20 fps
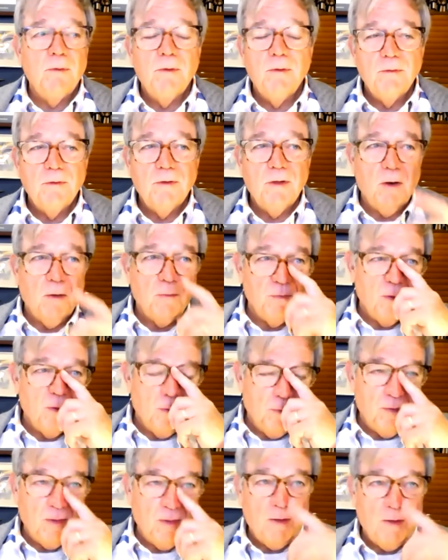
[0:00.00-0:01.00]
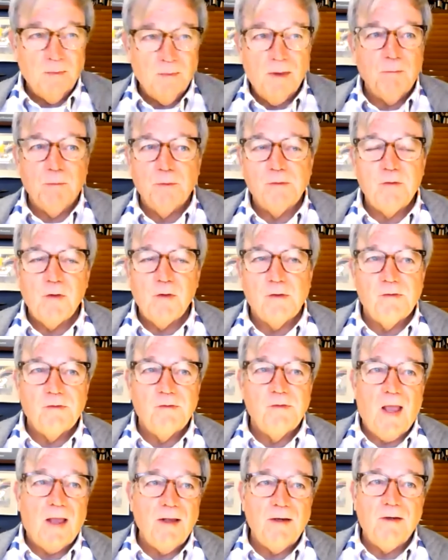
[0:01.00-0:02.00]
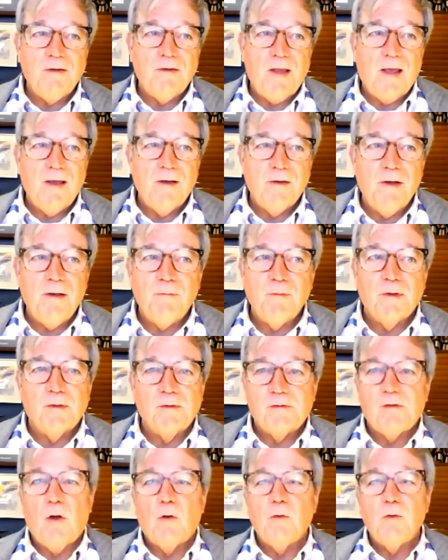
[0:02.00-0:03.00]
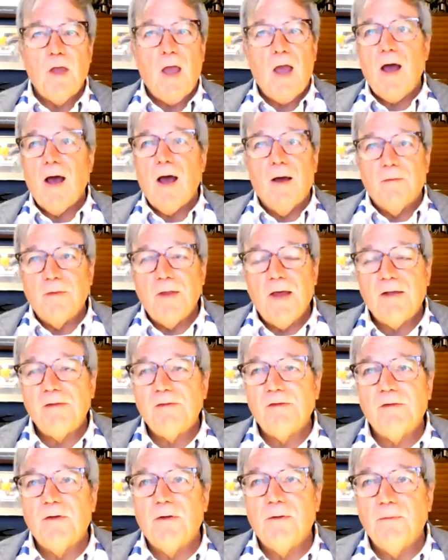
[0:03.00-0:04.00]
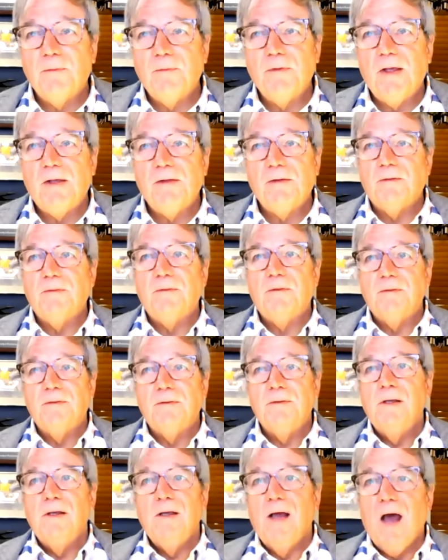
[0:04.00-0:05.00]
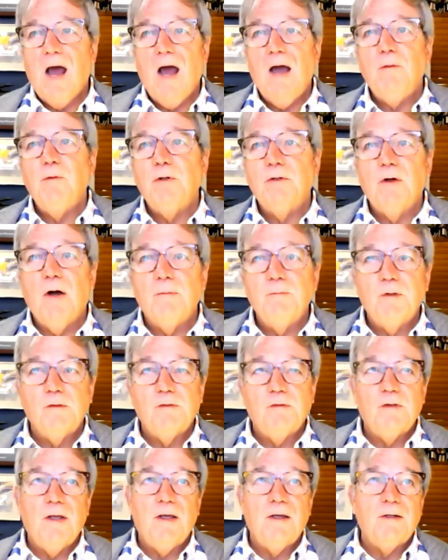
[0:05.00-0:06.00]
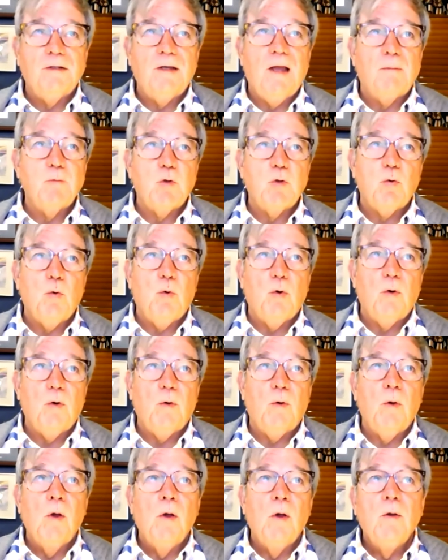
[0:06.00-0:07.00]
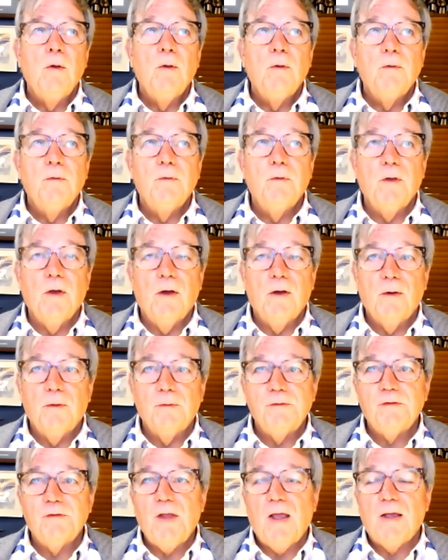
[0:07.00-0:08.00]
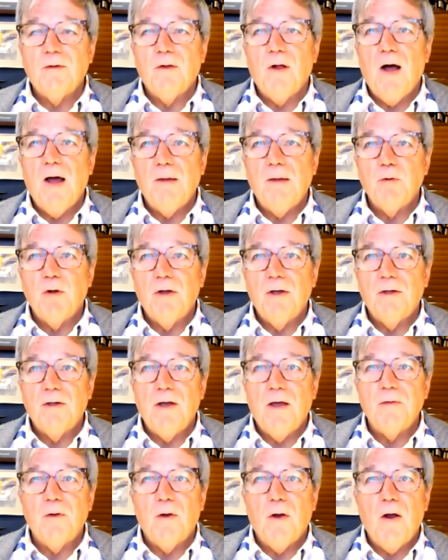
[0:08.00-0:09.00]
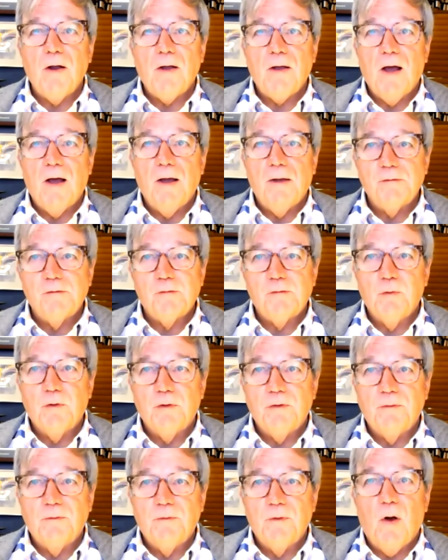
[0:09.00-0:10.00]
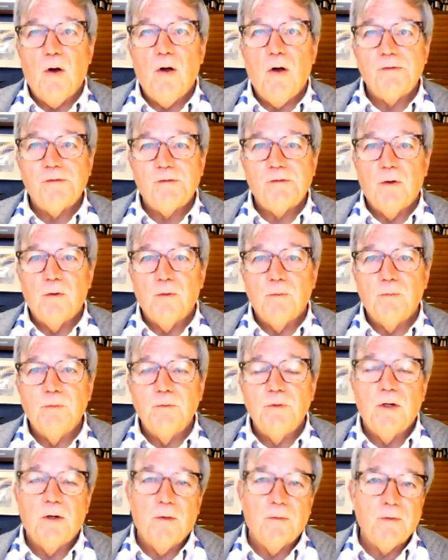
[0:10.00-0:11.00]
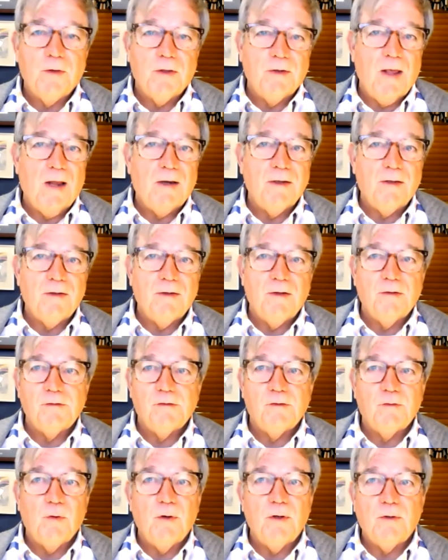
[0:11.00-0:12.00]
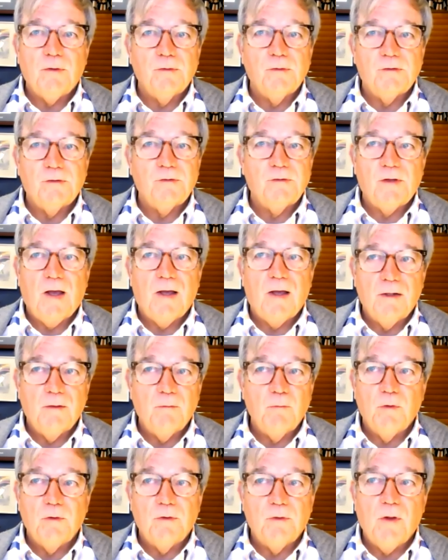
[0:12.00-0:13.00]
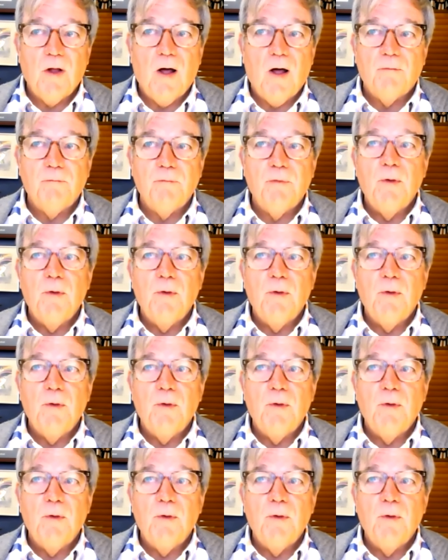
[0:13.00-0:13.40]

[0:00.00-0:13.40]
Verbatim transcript: you know, it, it was just day-to-day living. So yeah, that's a, that, I would love to see it. And I'm sure the State Library and other archives would also, you know, Connecticut Historical Society would love